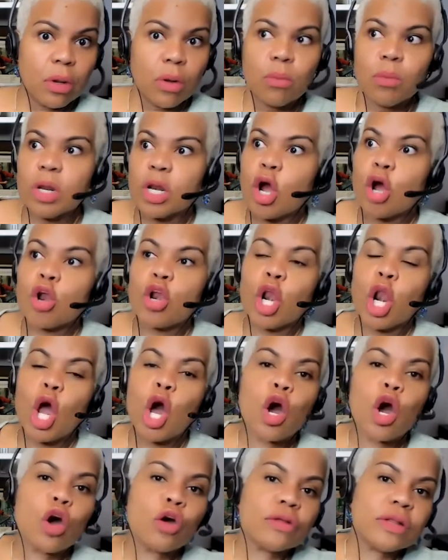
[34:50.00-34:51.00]
with a
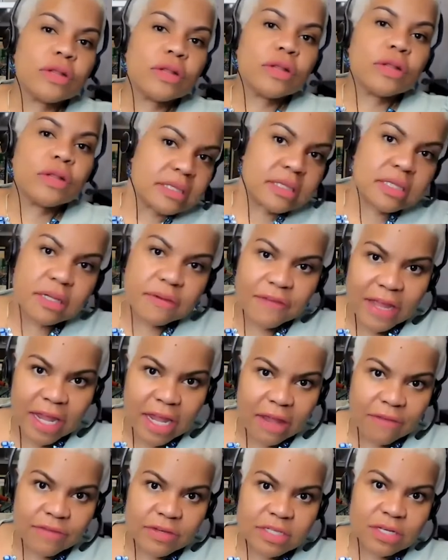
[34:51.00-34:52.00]
long list of
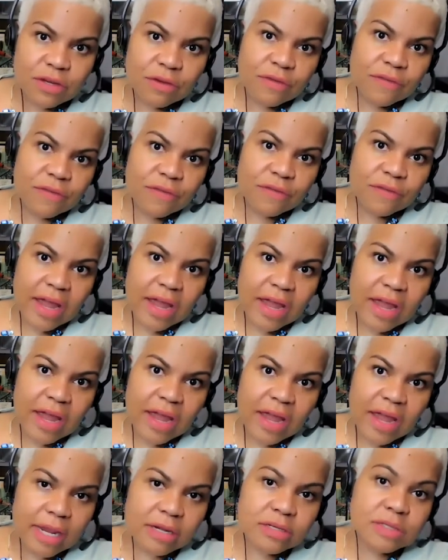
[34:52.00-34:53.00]
Canva certified
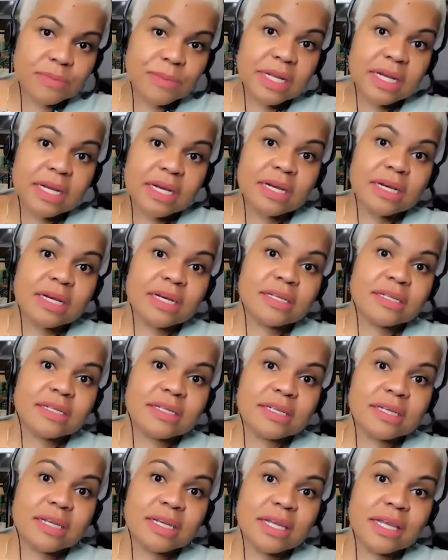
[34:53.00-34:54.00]
creators,
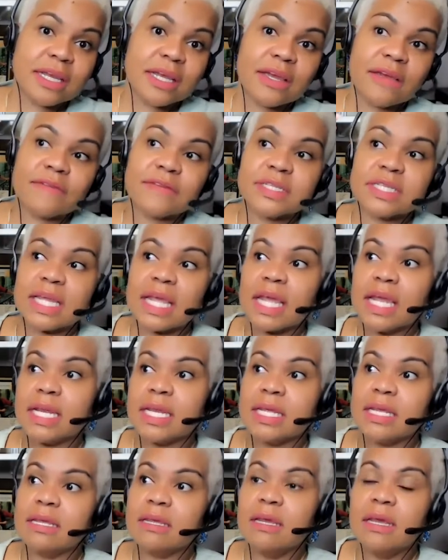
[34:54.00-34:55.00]
because if
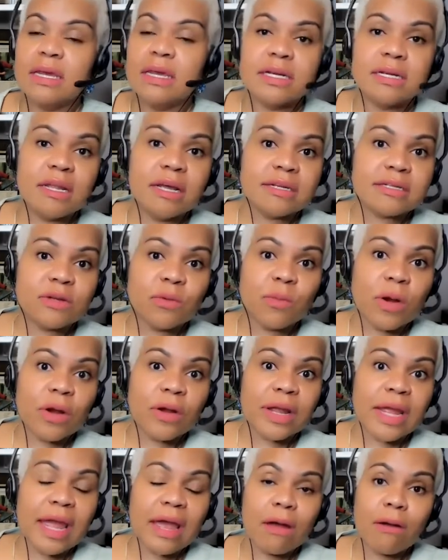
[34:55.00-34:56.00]
Sandy doesn't
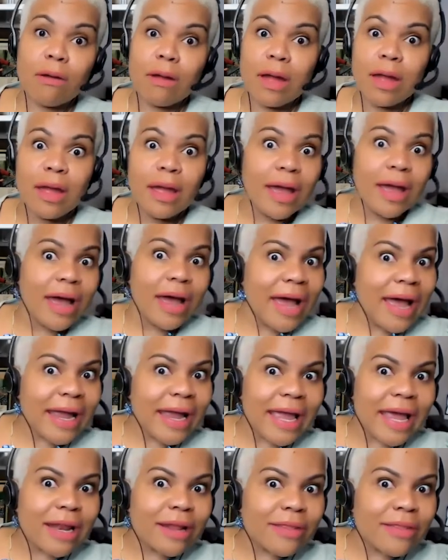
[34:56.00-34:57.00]
work out, I
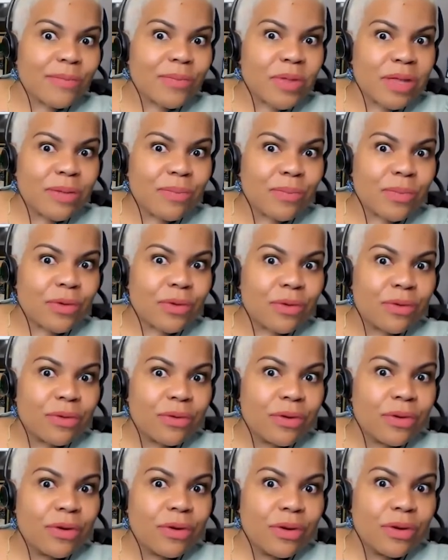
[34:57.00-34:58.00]
got other people.
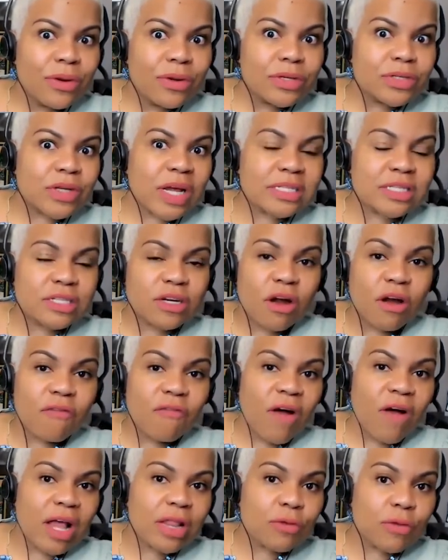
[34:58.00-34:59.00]
So mm. I start
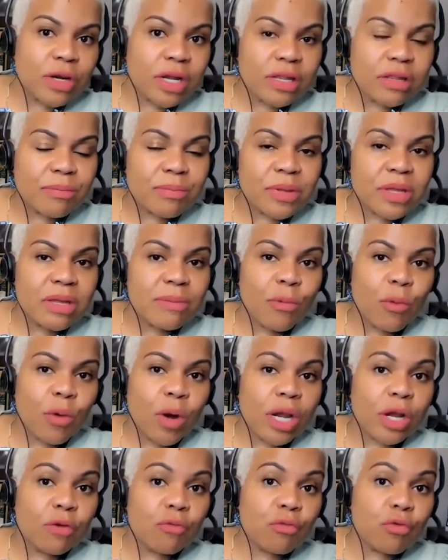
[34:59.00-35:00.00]
following other people
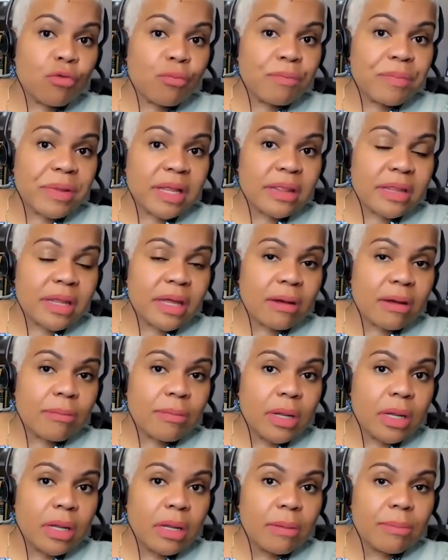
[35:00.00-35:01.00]
and grouping them,
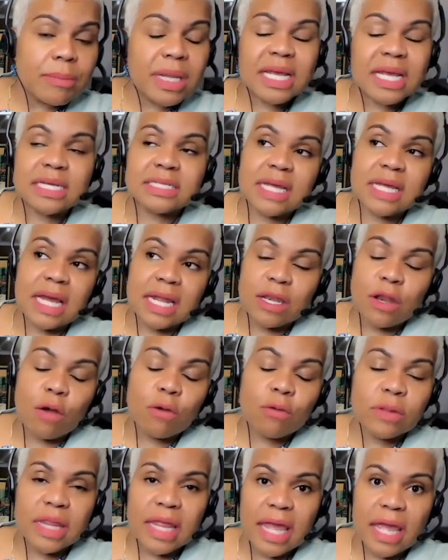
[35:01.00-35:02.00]
because I
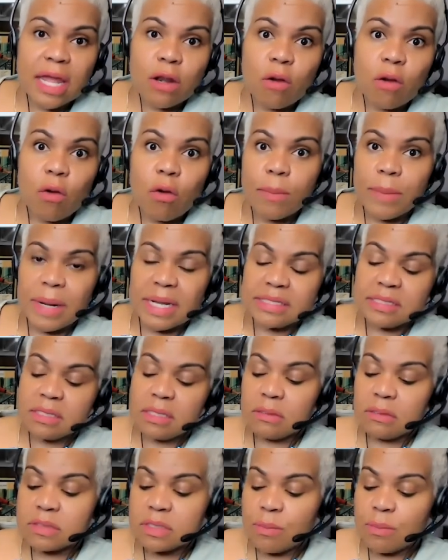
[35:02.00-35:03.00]
know that on my
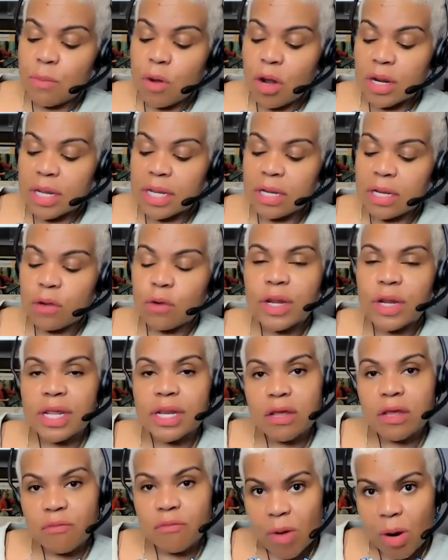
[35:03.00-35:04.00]
sales and marketing, or
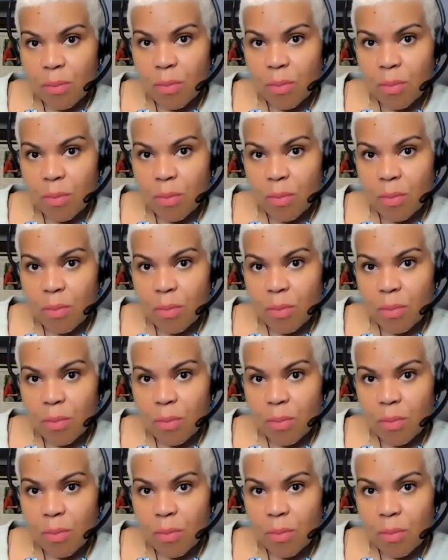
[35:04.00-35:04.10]
any of my